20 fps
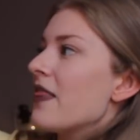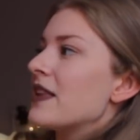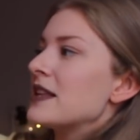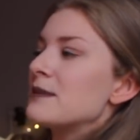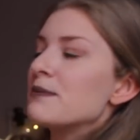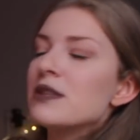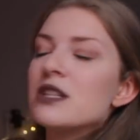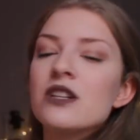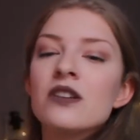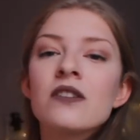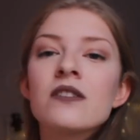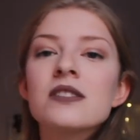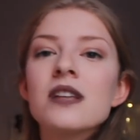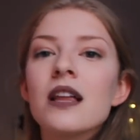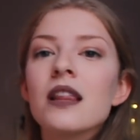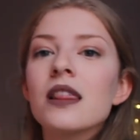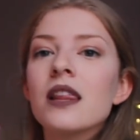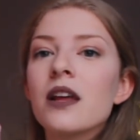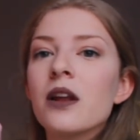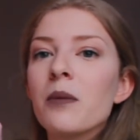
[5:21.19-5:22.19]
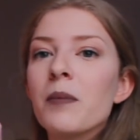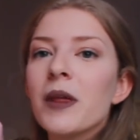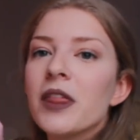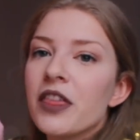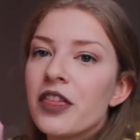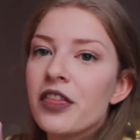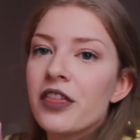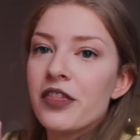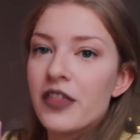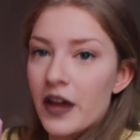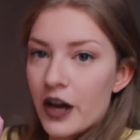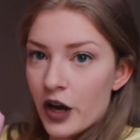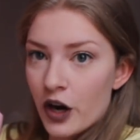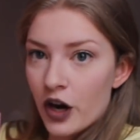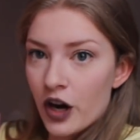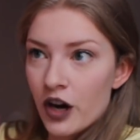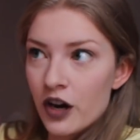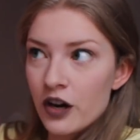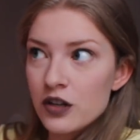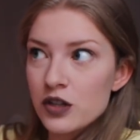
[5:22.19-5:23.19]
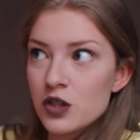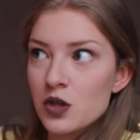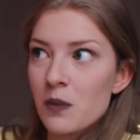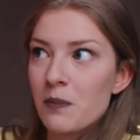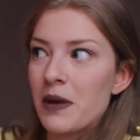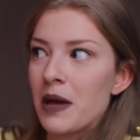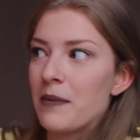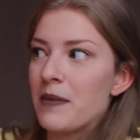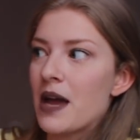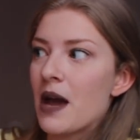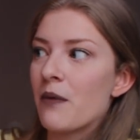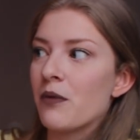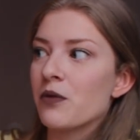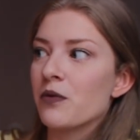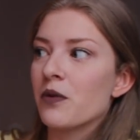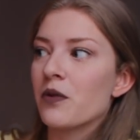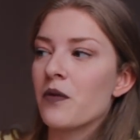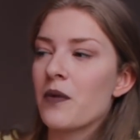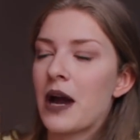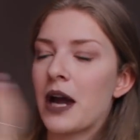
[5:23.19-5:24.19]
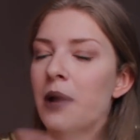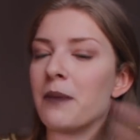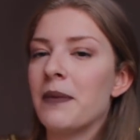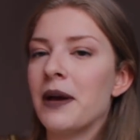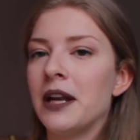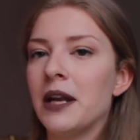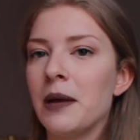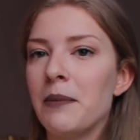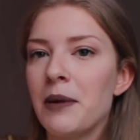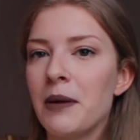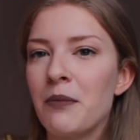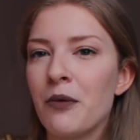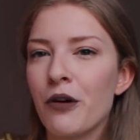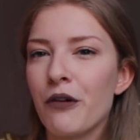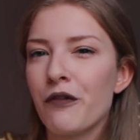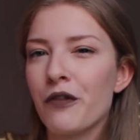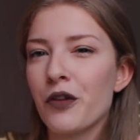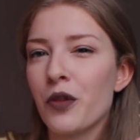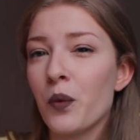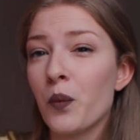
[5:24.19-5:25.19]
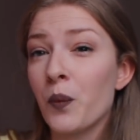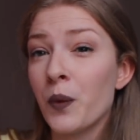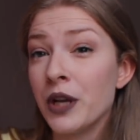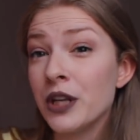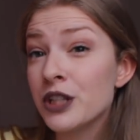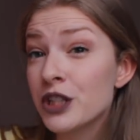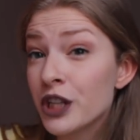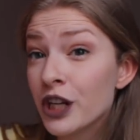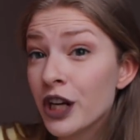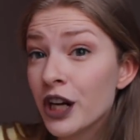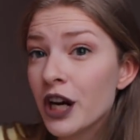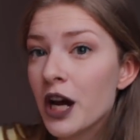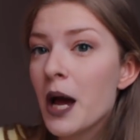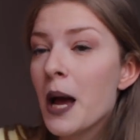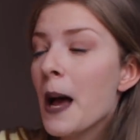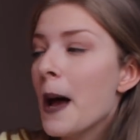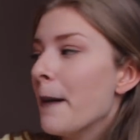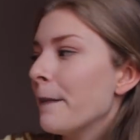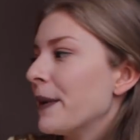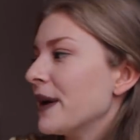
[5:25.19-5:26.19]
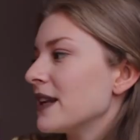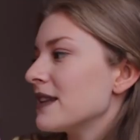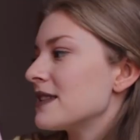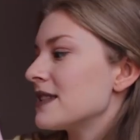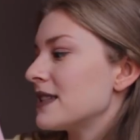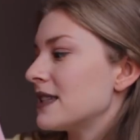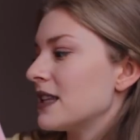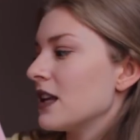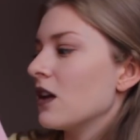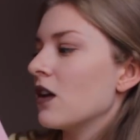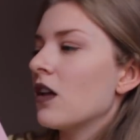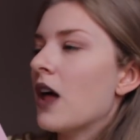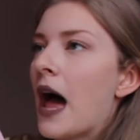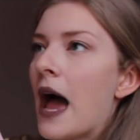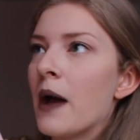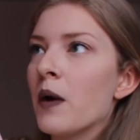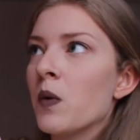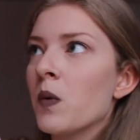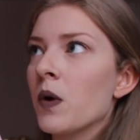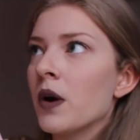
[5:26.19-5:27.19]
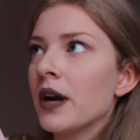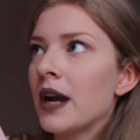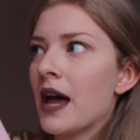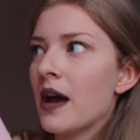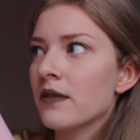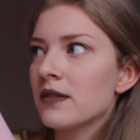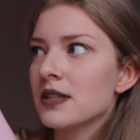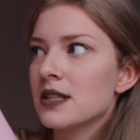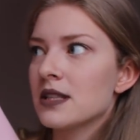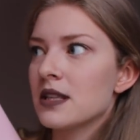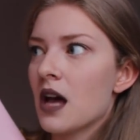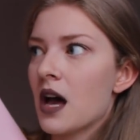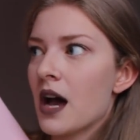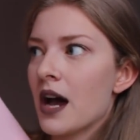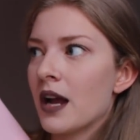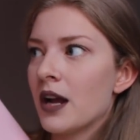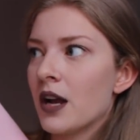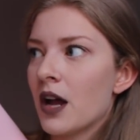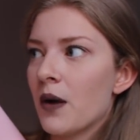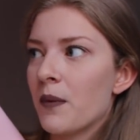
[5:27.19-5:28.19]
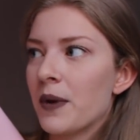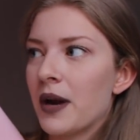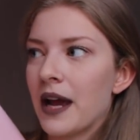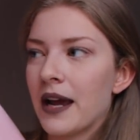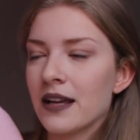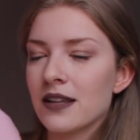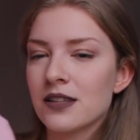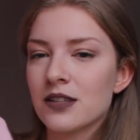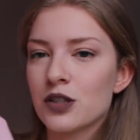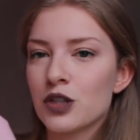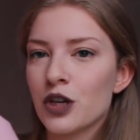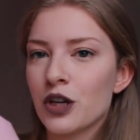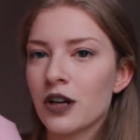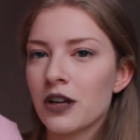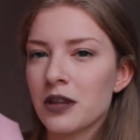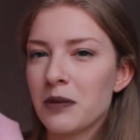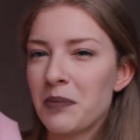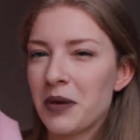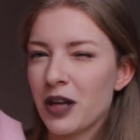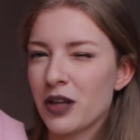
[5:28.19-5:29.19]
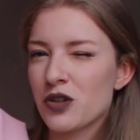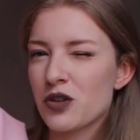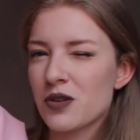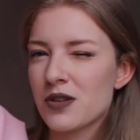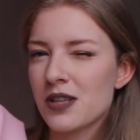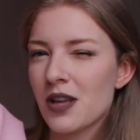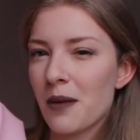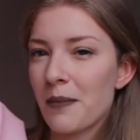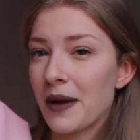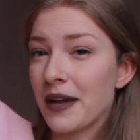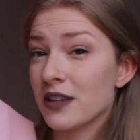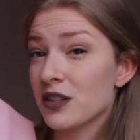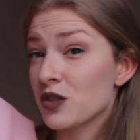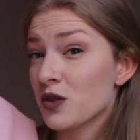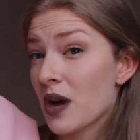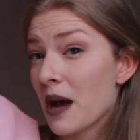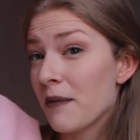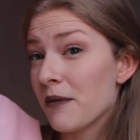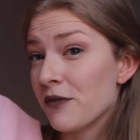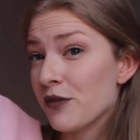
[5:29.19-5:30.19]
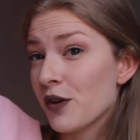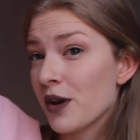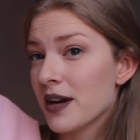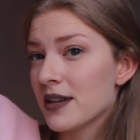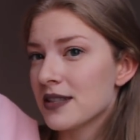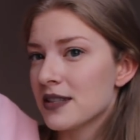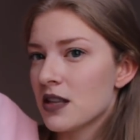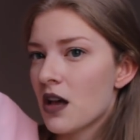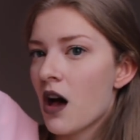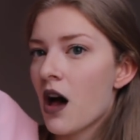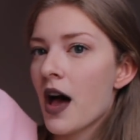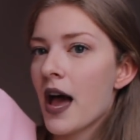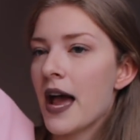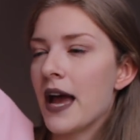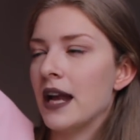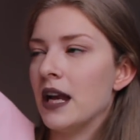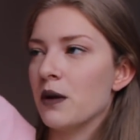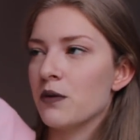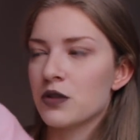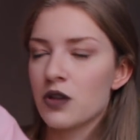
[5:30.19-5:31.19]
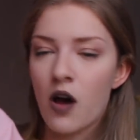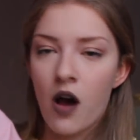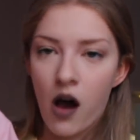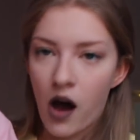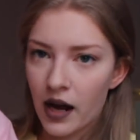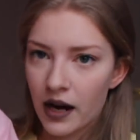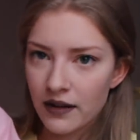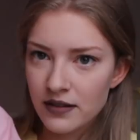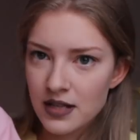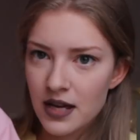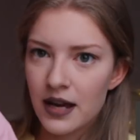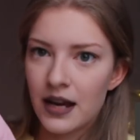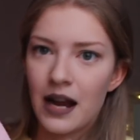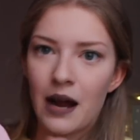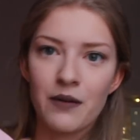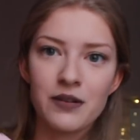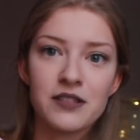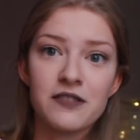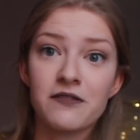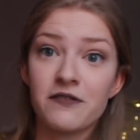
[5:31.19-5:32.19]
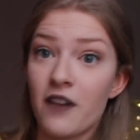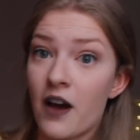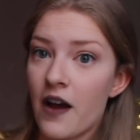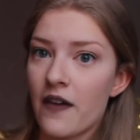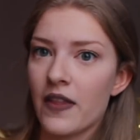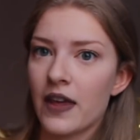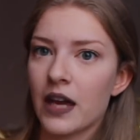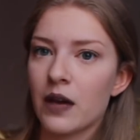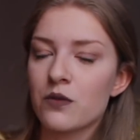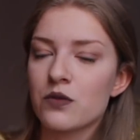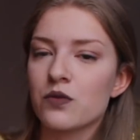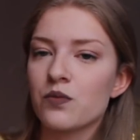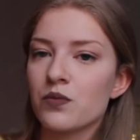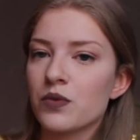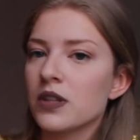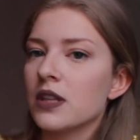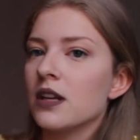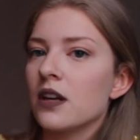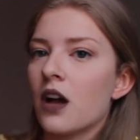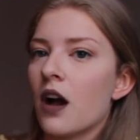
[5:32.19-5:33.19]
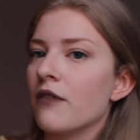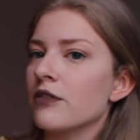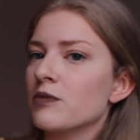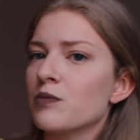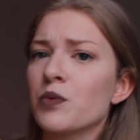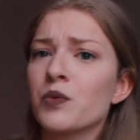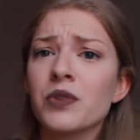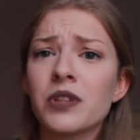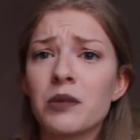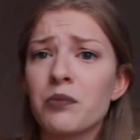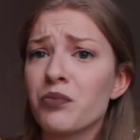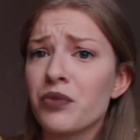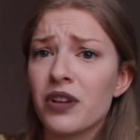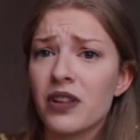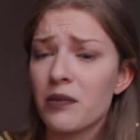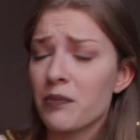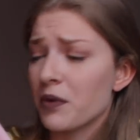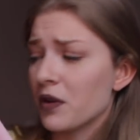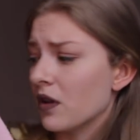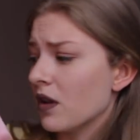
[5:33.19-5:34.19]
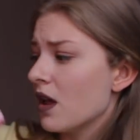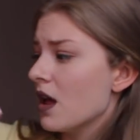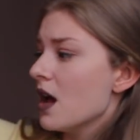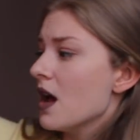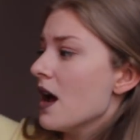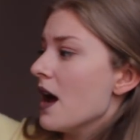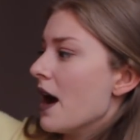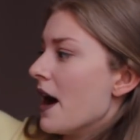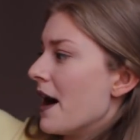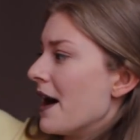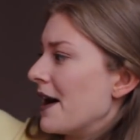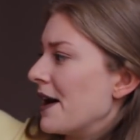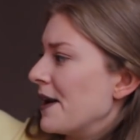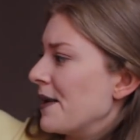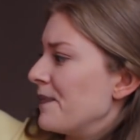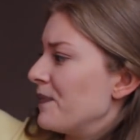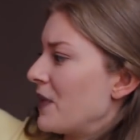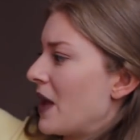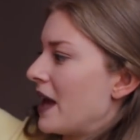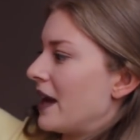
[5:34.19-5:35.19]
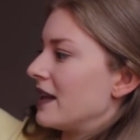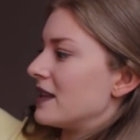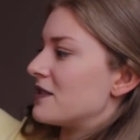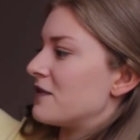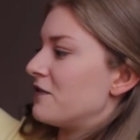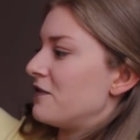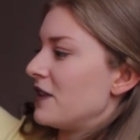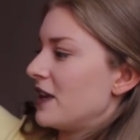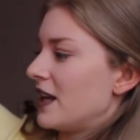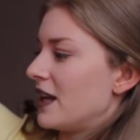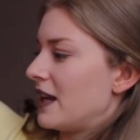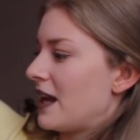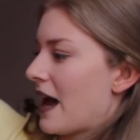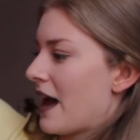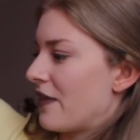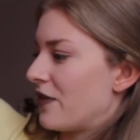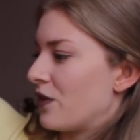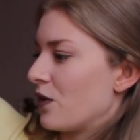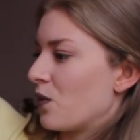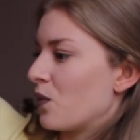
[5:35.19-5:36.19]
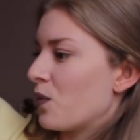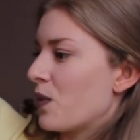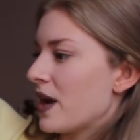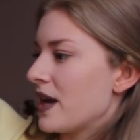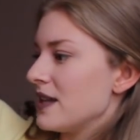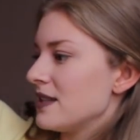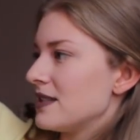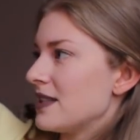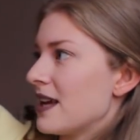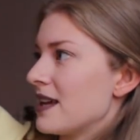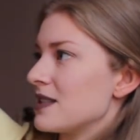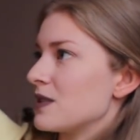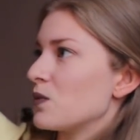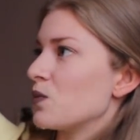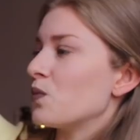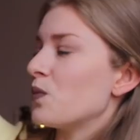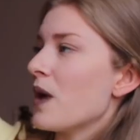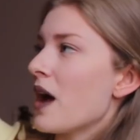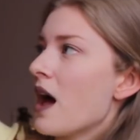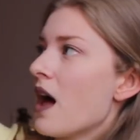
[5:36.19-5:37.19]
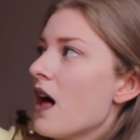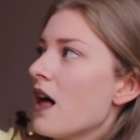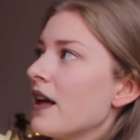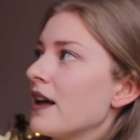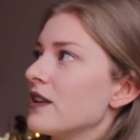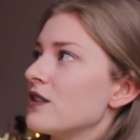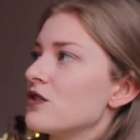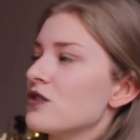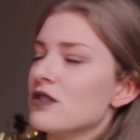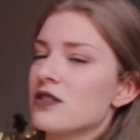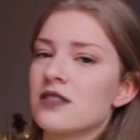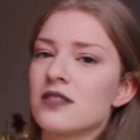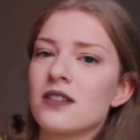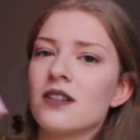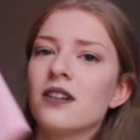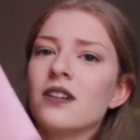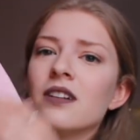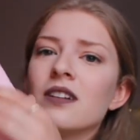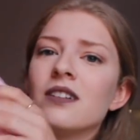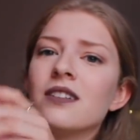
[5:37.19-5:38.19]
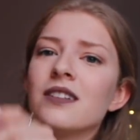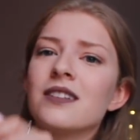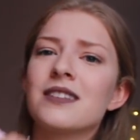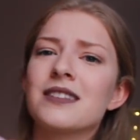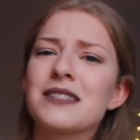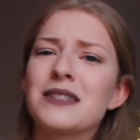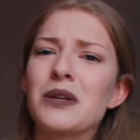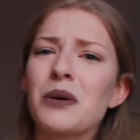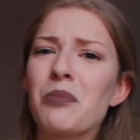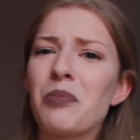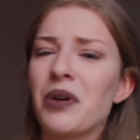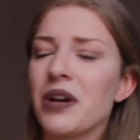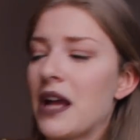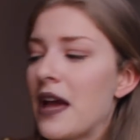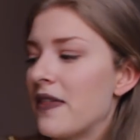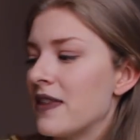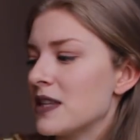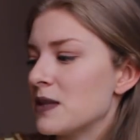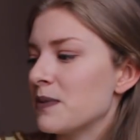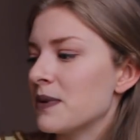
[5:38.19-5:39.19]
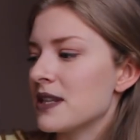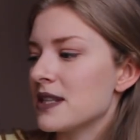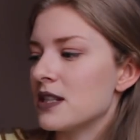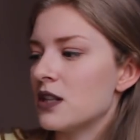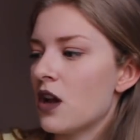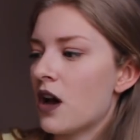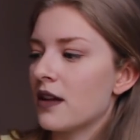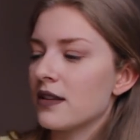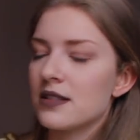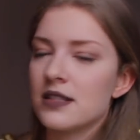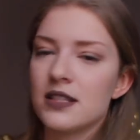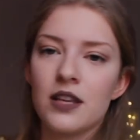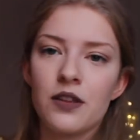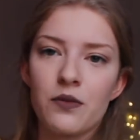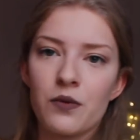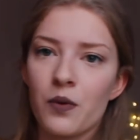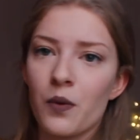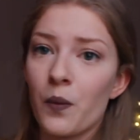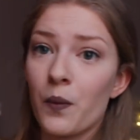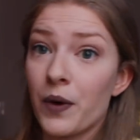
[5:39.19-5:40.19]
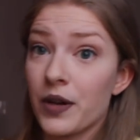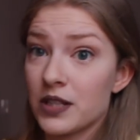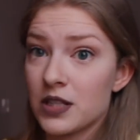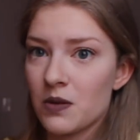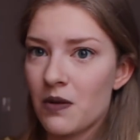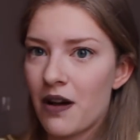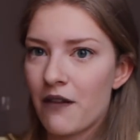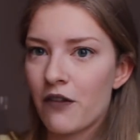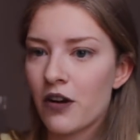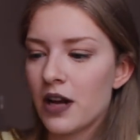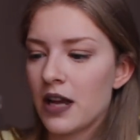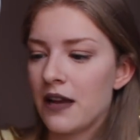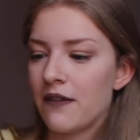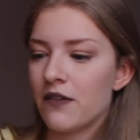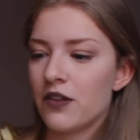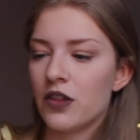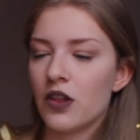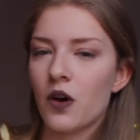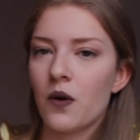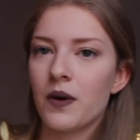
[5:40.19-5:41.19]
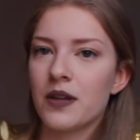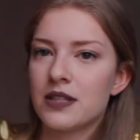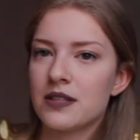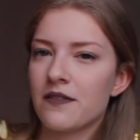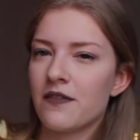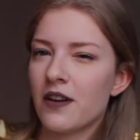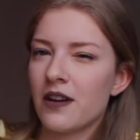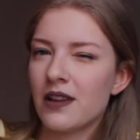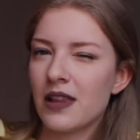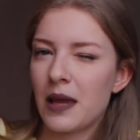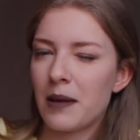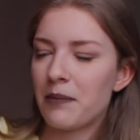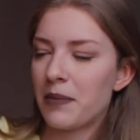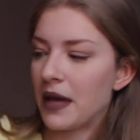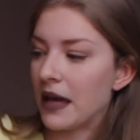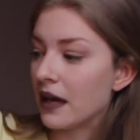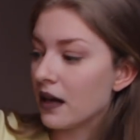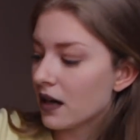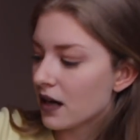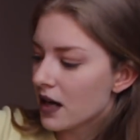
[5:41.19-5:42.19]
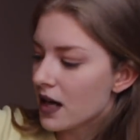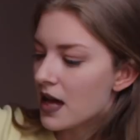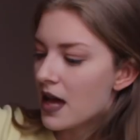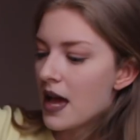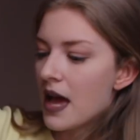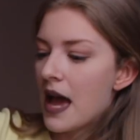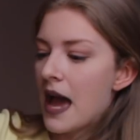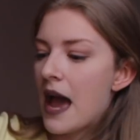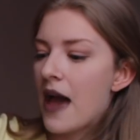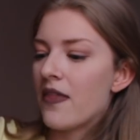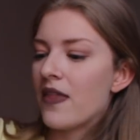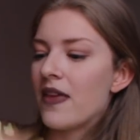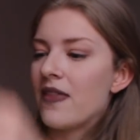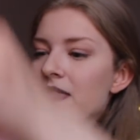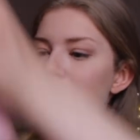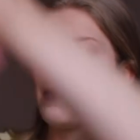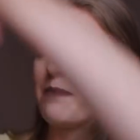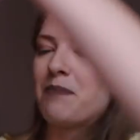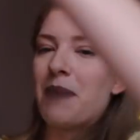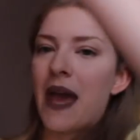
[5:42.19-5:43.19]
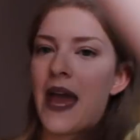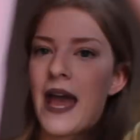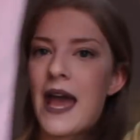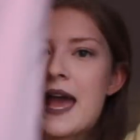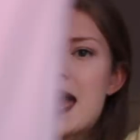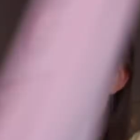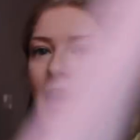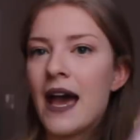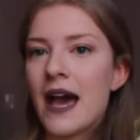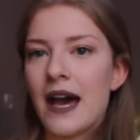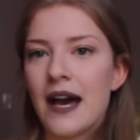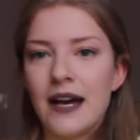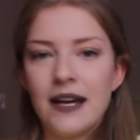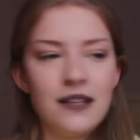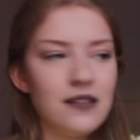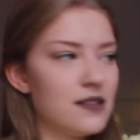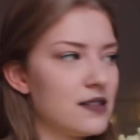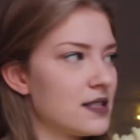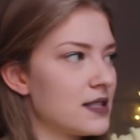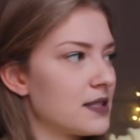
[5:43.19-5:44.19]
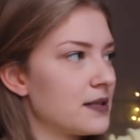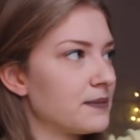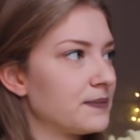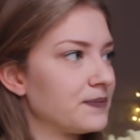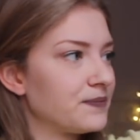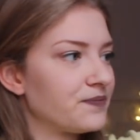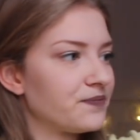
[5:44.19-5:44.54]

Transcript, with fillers: This material's a little bit thicker, so maybe I would recommend it a bit more for the winter, but still, I wore it outside when I took the pictures on my Instagram, if you guys saw, and it was hot outside and I was fine. Like, it was really comfortable, really breathable. And it's fitted at the waist as well. It's just, oh, it's so pretty. And this one is not see-through whatsoever, even though it's a very light pink. And then the pants